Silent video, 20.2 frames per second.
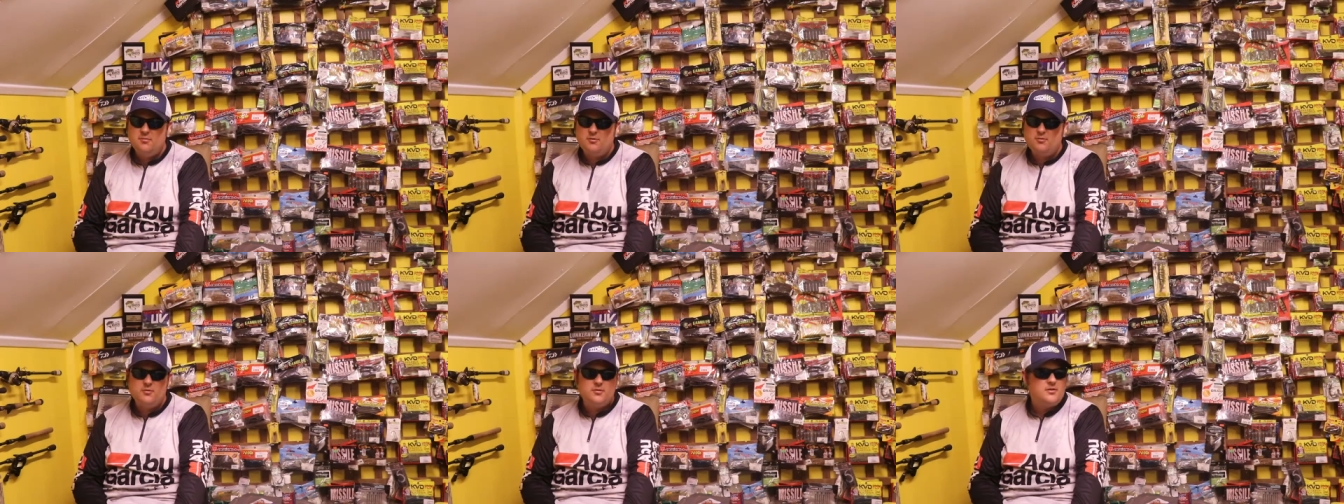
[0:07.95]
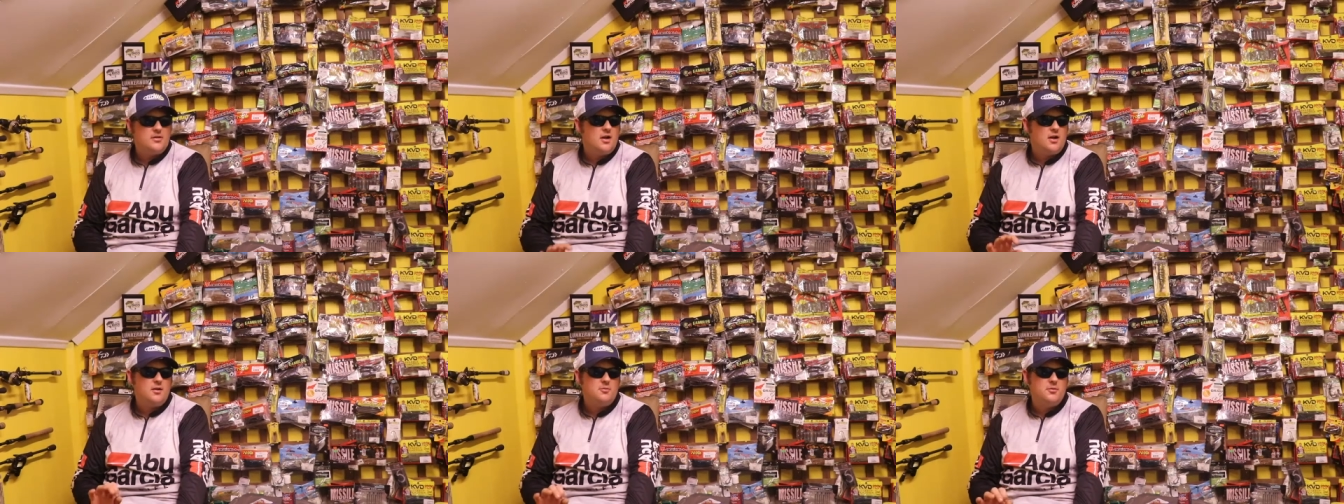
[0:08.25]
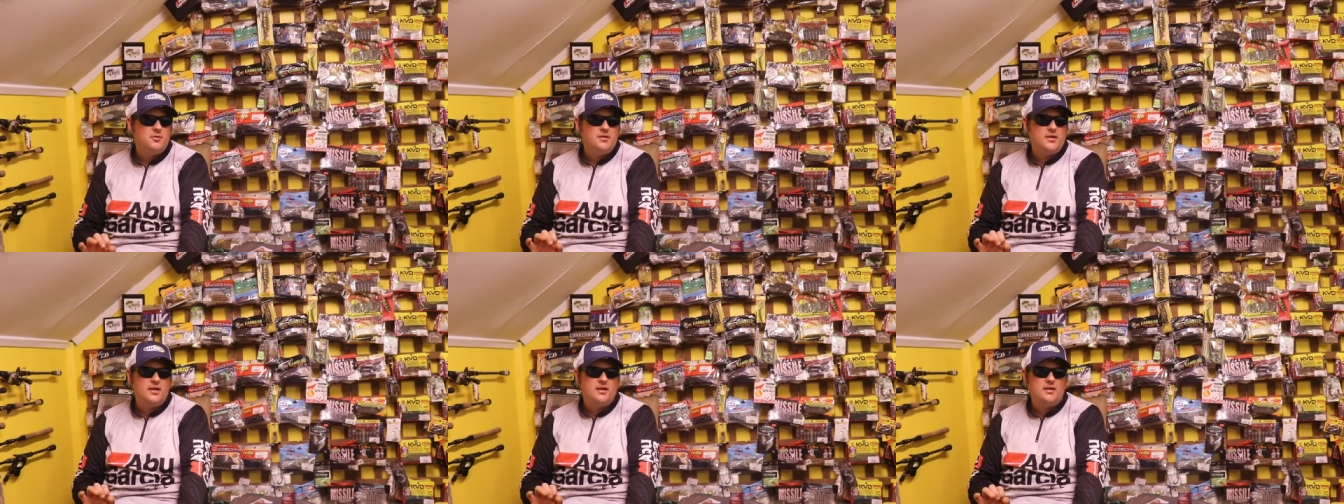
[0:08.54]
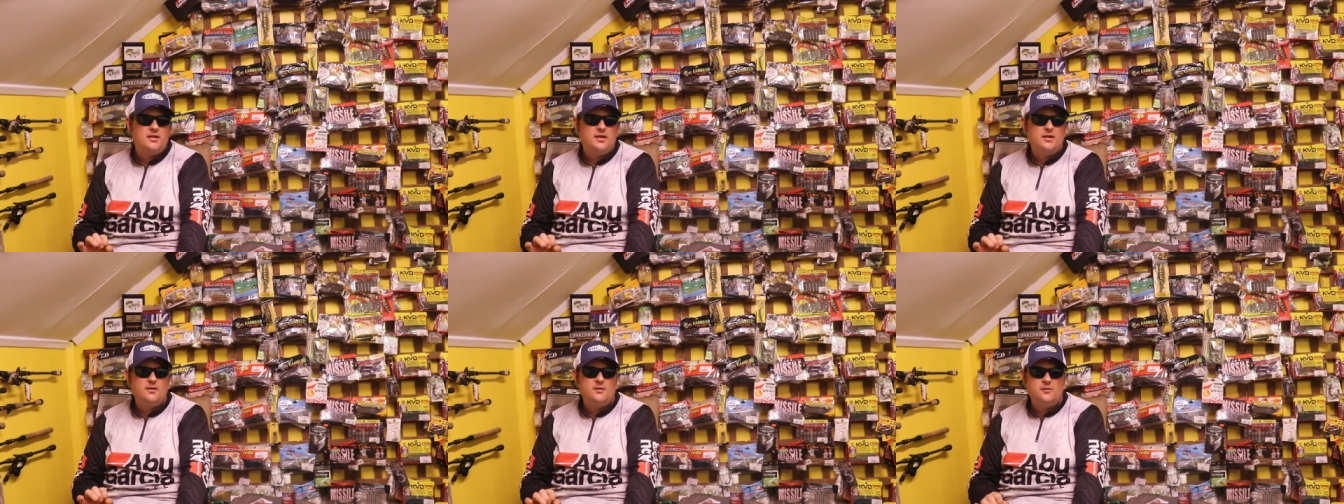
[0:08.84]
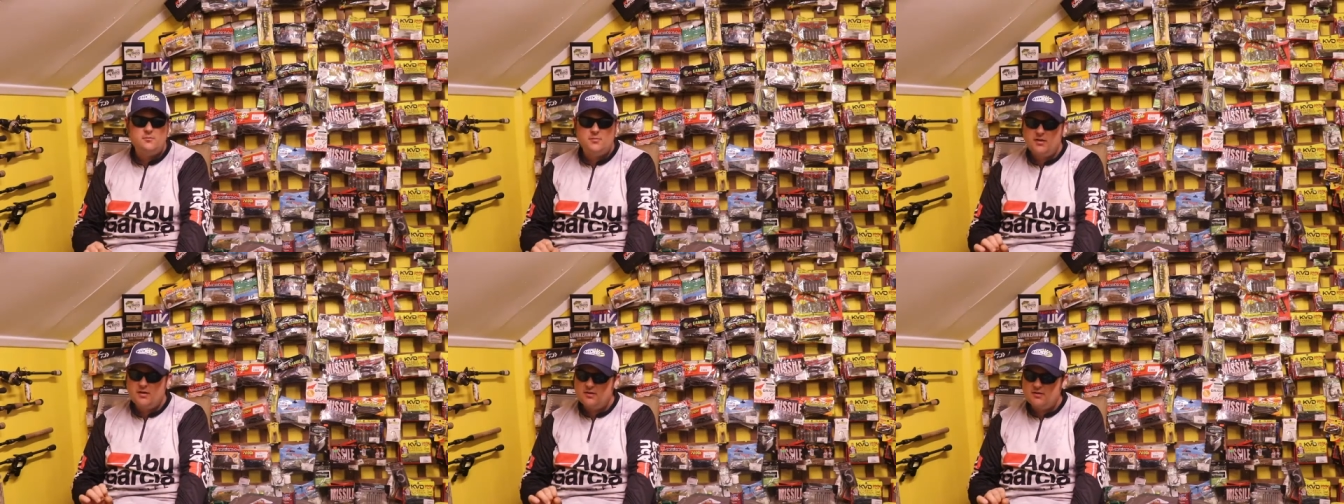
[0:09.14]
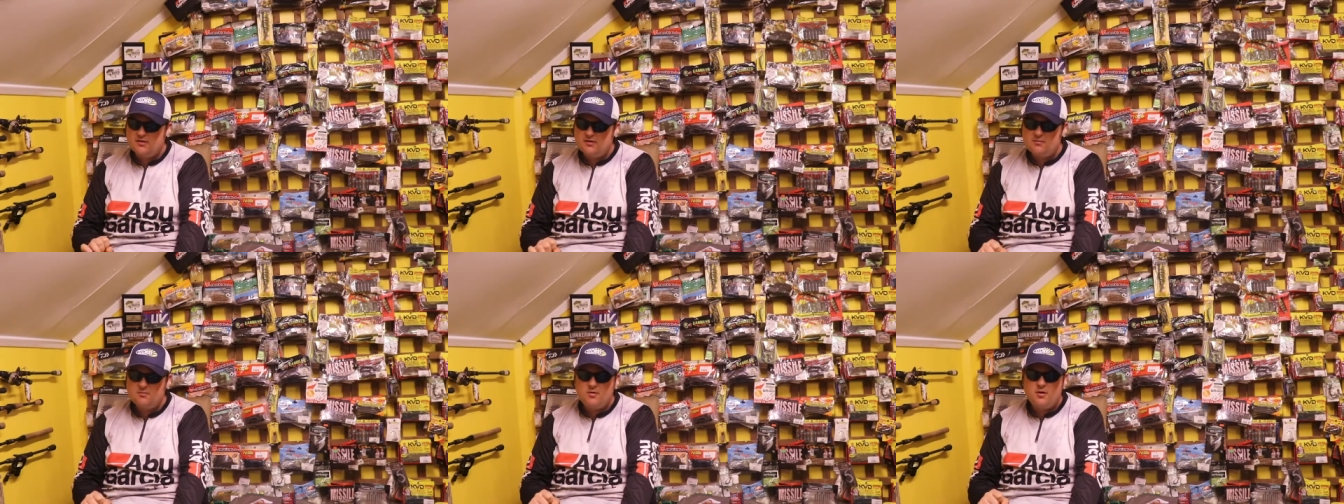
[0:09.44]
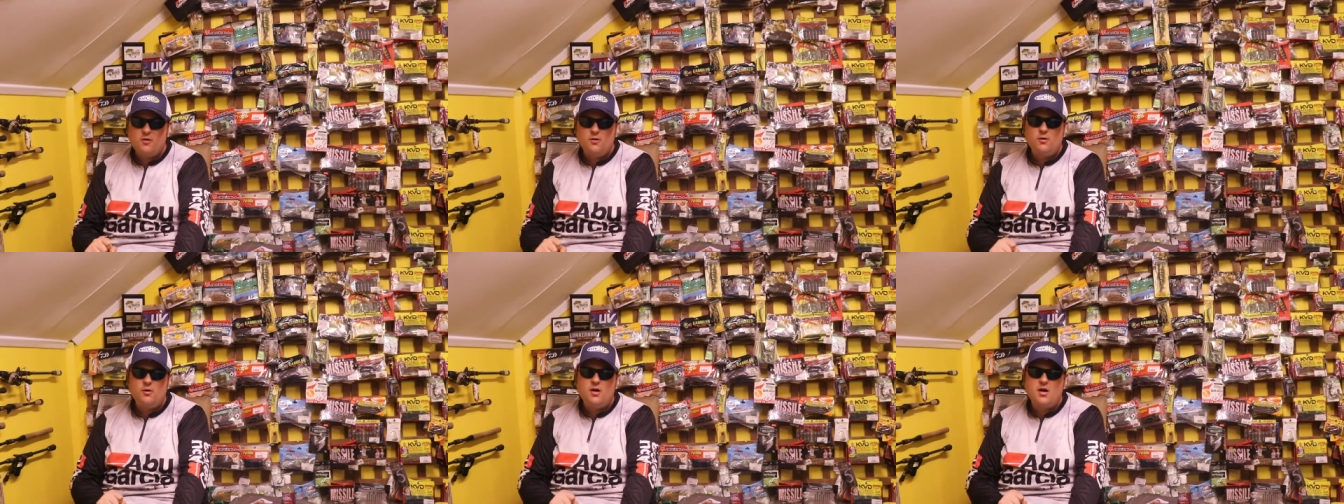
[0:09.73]
but we'll talk about that later because
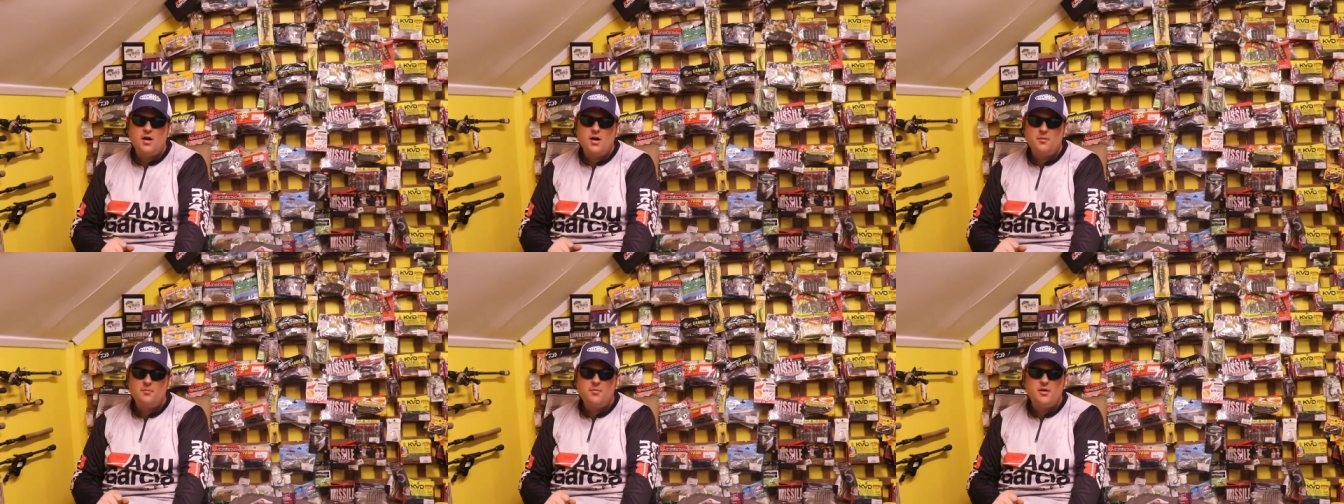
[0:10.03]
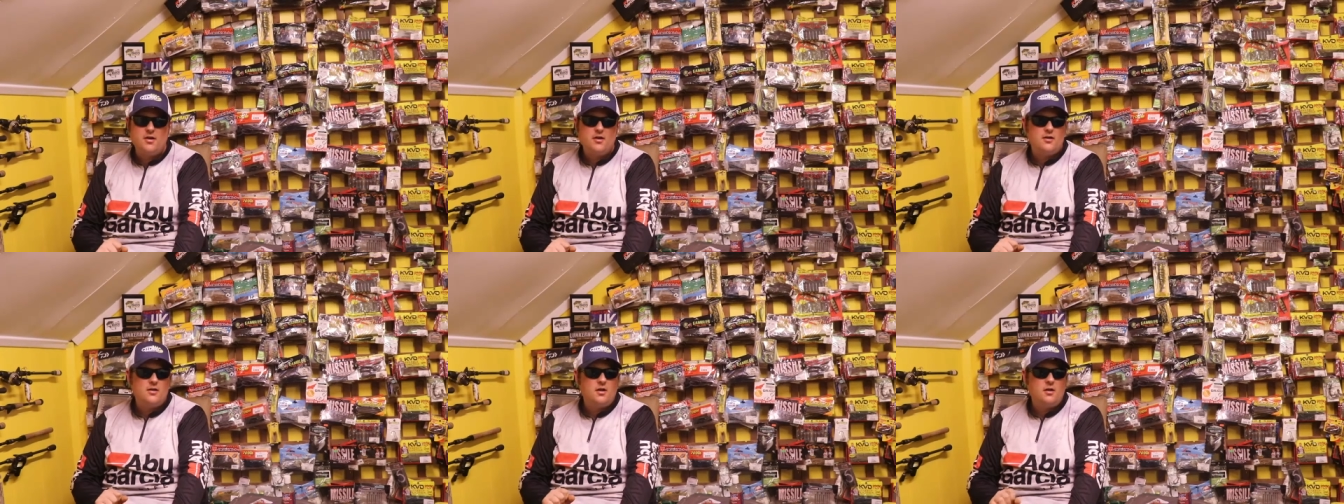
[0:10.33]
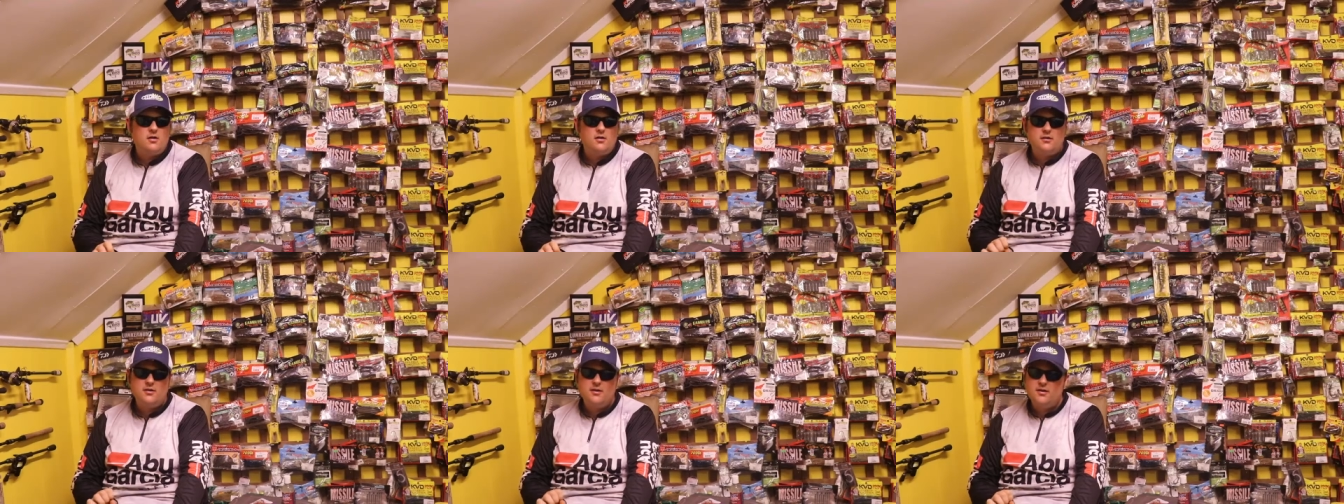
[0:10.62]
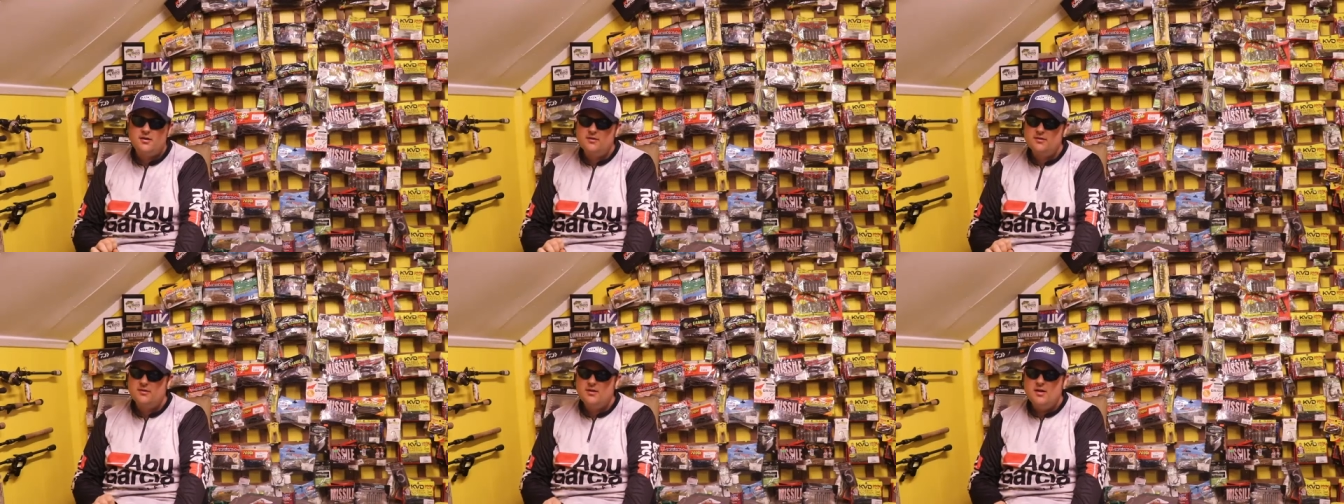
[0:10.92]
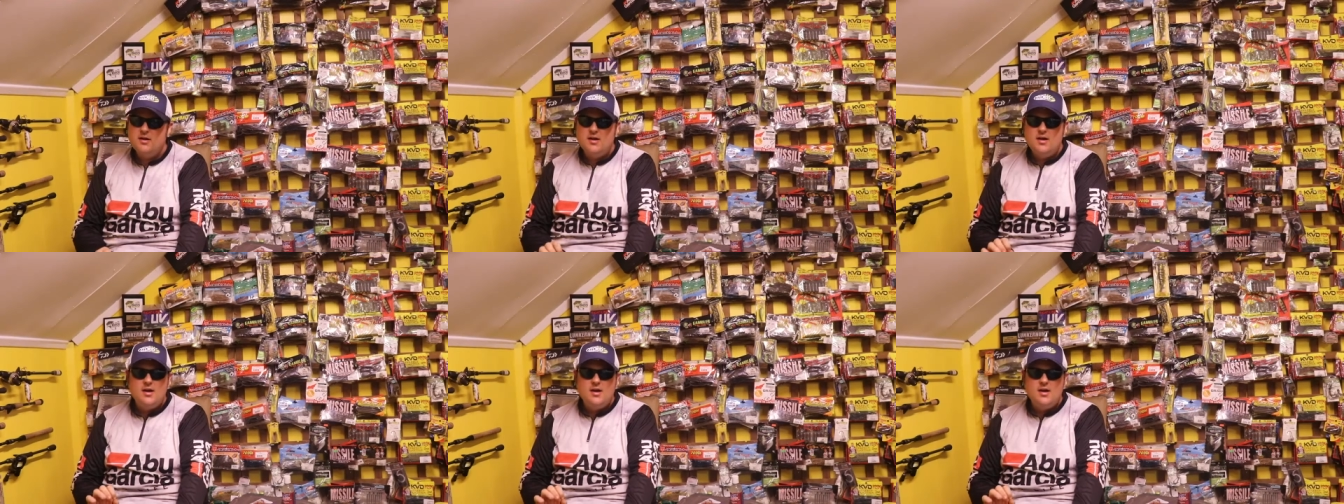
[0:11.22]
tomorrow I'm on holidays.